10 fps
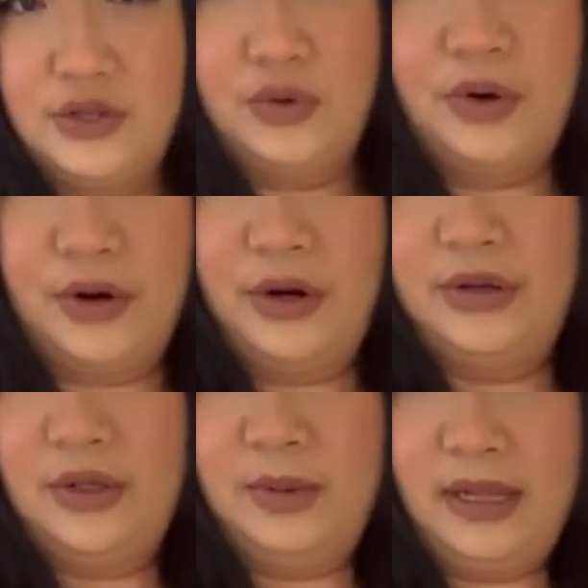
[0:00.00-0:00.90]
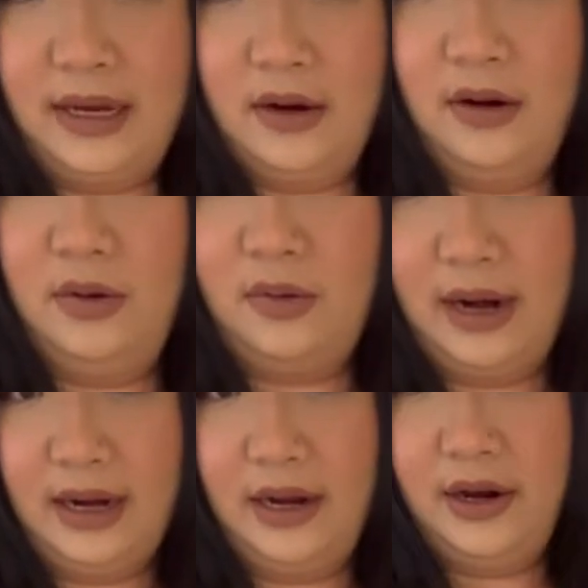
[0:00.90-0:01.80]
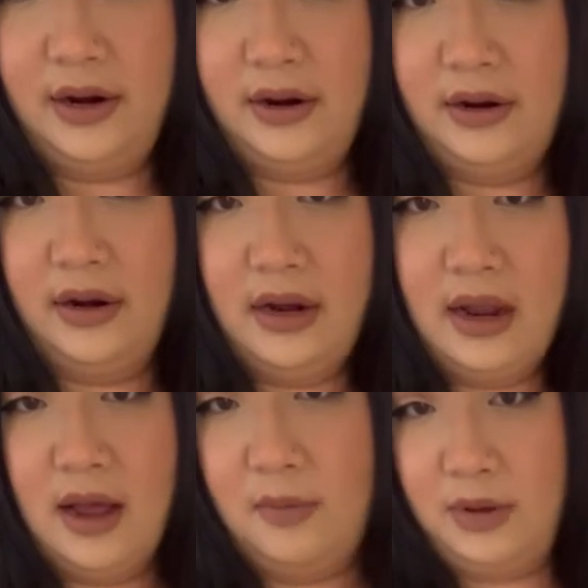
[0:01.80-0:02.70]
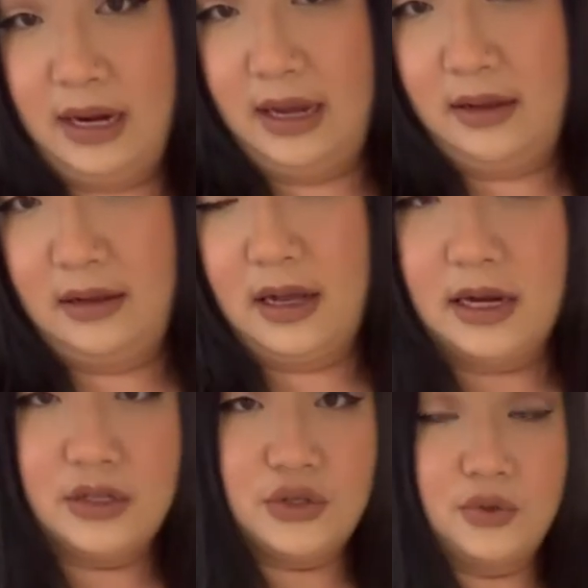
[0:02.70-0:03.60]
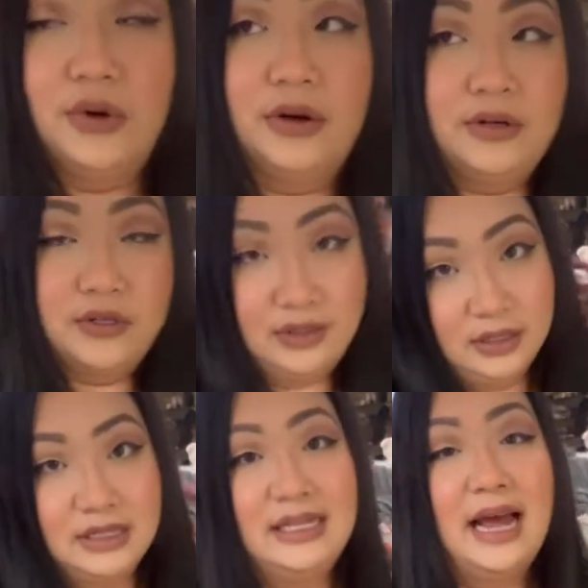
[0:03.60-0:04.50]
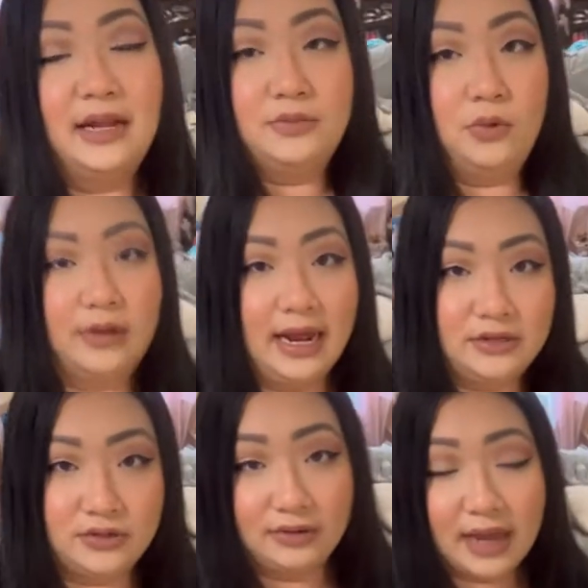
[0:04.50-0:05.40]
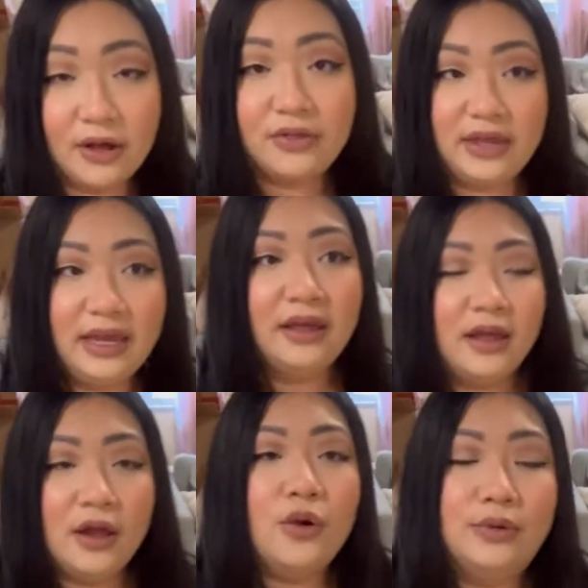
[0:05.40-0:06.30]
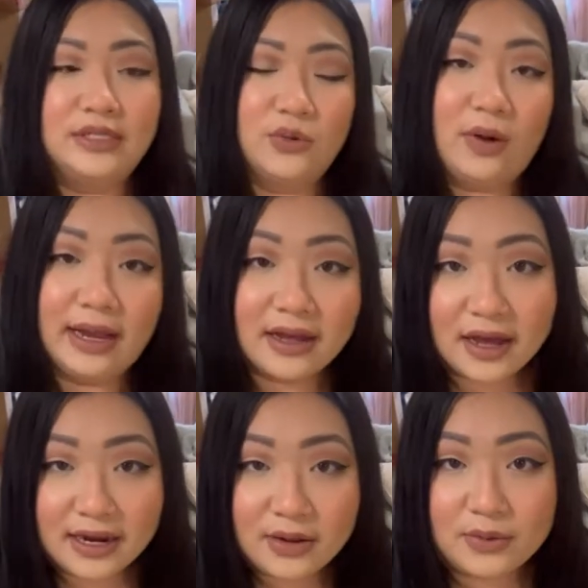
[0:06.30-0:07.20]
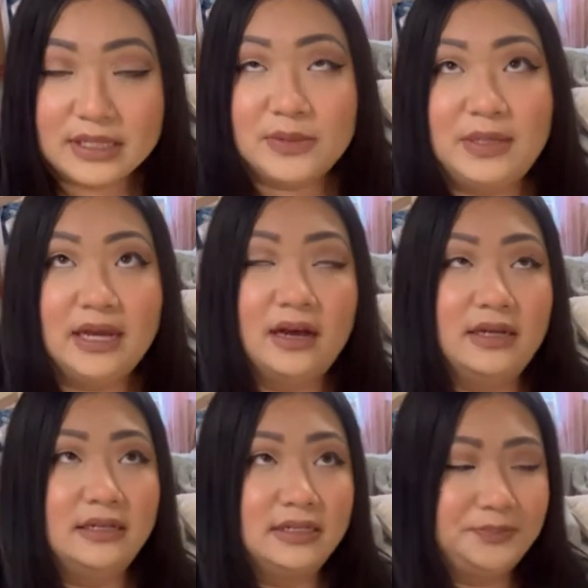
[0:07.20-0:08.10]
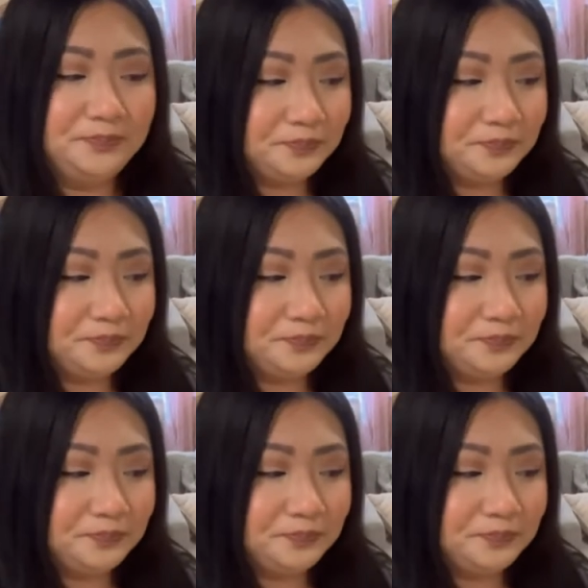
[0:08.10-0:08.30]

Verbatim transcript: shorter. It used to be like right here, but I cut it shorter so it looks not more natural and healthy. Reason why I cut it was because